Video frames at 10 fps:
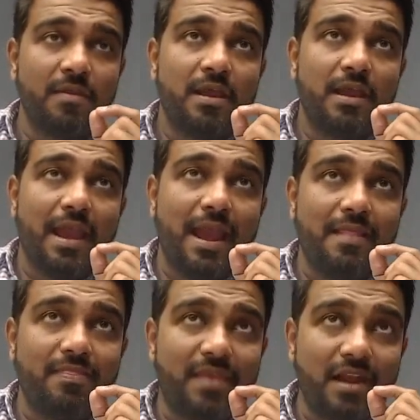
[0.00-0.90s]

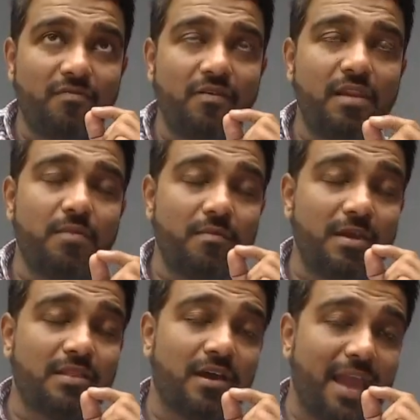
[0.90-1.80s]
and that will
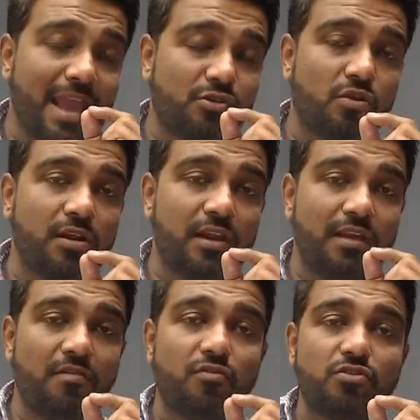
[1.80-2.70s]
mimic the actual in
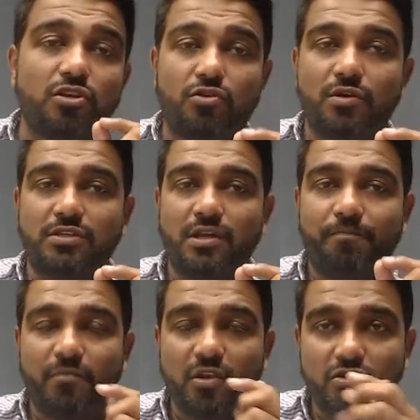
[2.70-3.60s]
vivo situation.
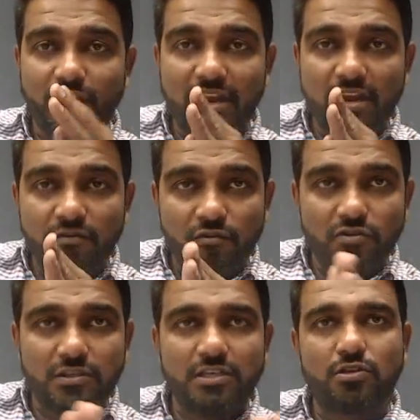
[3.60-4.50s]
So when it
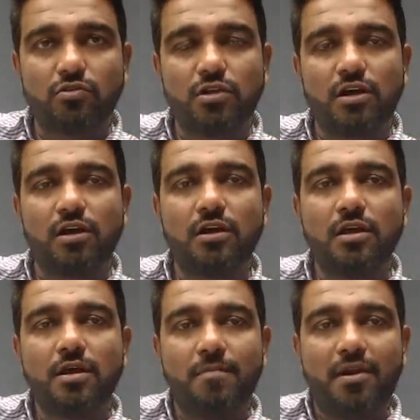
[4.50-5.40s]
diffuses through the
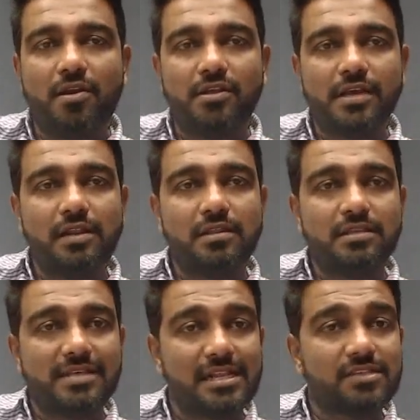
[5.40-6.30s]
matrigel, the
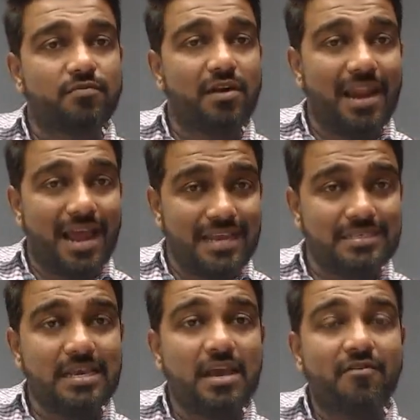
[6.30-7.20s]
cells would lyse.
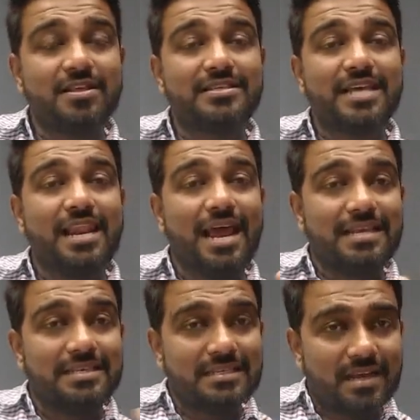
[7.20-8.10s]
When cell
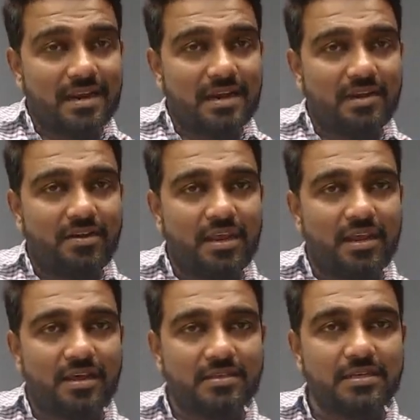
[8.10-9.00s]
lyses, conductivity
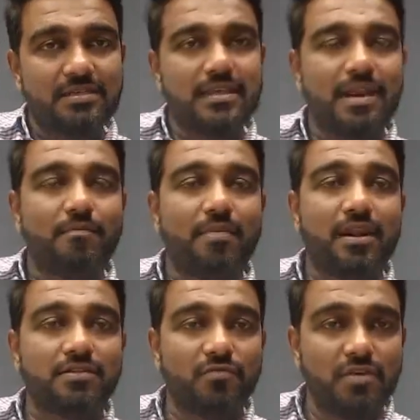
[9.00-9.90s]
increases and
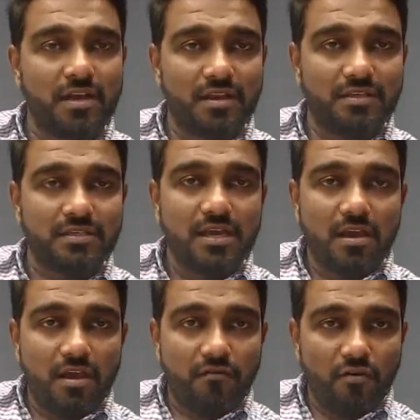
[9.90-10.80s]
impedance would decrease.
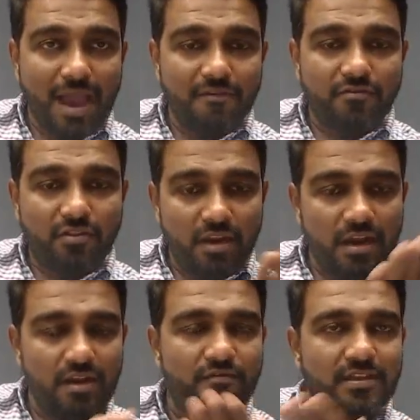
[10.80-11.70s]
If you have three different